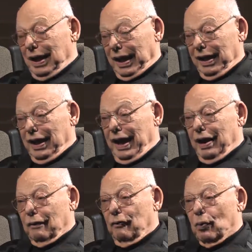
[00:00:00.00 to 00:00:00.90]
And I
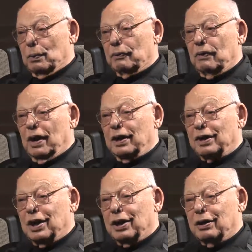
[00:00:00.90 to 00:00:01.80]
had a former Flying
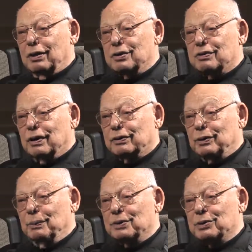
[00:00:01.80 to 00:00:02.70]
Tiger
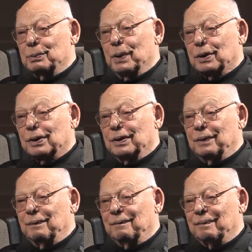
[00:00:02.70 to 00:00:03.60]
instructor, Mr.
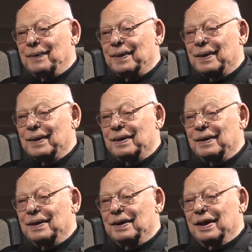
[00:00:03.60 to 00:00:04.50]
Buckland,
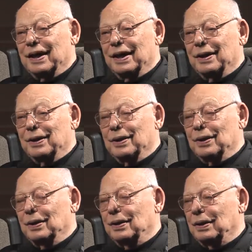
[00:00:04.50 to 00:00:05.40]
and
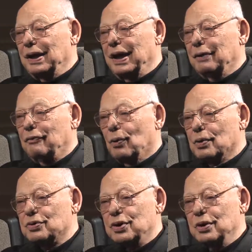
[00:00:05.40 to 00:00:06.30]
he had
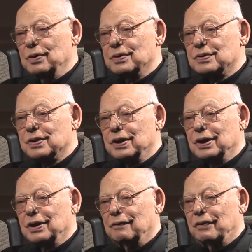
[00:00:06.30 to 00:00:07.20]
4 students.
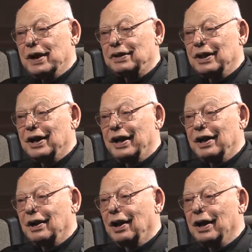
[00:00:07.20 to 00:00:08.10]
And the fact that I had
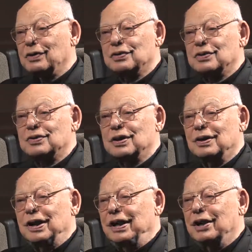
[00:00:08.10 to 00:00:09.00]
a license,
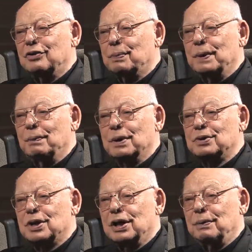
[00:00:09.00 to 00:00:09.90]
he didn't spend
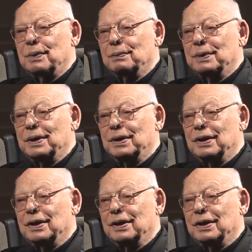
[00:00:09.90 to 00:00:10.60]
much time with me.